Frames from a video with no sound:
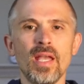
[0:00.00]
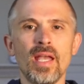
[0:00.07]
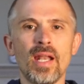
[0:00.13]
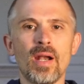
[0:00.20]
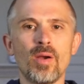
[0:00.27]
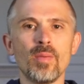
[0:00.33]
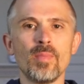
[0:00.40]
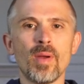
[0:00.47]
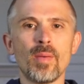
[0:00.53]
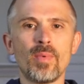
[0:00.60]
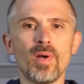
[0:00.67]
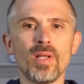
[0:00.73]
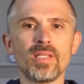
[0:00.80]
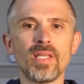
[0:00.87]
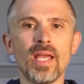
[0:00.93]
And I remember
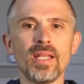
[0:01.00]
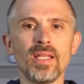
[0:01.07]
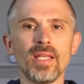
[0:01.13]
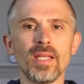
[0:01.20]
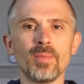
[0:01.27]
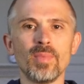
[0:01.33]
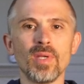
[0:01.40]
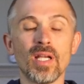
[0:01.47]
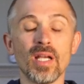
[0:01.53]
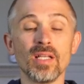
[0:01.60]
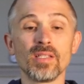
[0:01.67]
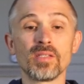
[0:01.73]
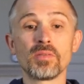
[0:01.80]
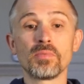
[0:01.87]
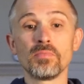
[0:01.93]
attending
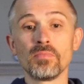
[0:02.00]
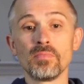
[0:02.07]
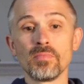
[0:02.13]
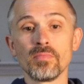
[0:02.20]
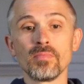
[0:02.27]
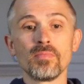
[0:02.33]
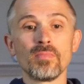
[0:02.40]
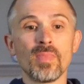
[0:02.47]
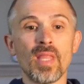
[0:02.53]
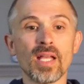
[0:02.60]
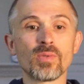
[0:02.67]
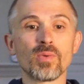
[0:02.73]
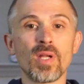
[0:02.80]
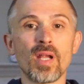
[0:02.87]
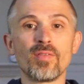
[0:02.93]
because
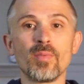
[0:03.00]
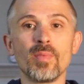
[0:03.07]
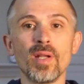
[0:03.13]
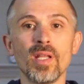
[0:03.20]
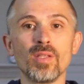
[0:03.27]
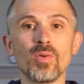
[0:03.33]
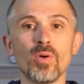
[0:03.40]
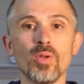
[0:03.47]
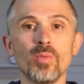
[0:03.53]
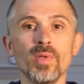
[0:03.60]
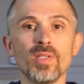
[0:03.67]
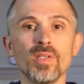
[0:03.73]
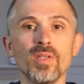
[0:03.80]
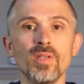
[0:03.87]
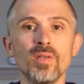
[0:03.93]
that's what everybody told me
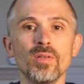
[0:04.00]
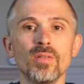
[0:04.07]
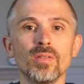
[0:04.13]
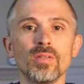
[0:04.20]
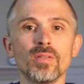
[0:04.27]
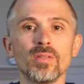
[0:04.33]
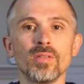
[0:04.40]
to do.